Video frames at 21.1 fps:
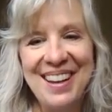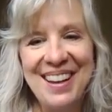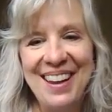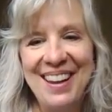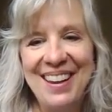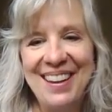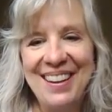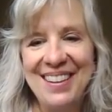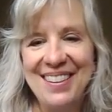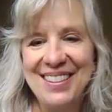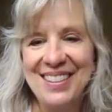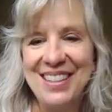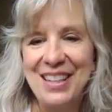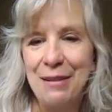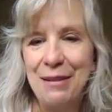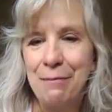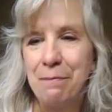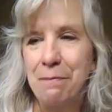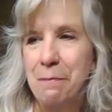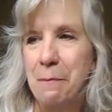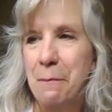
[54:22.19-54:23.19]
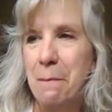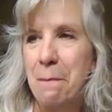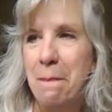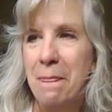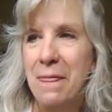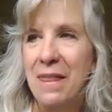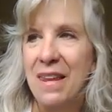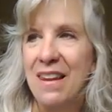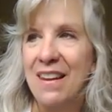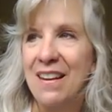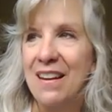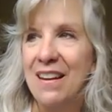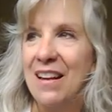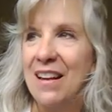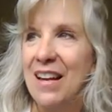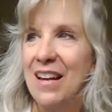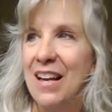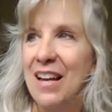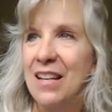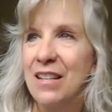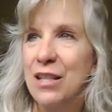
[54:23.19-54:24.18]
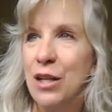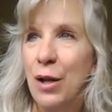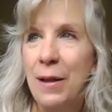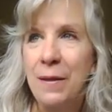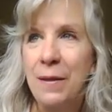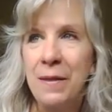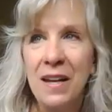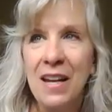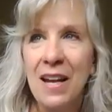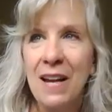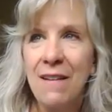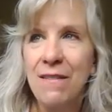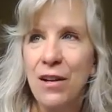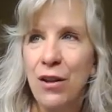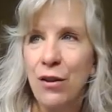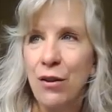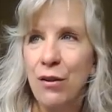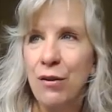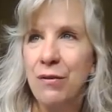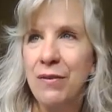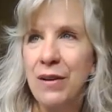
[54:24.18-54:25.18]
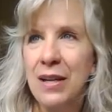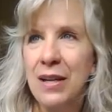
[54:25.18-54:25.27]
And until I think I have another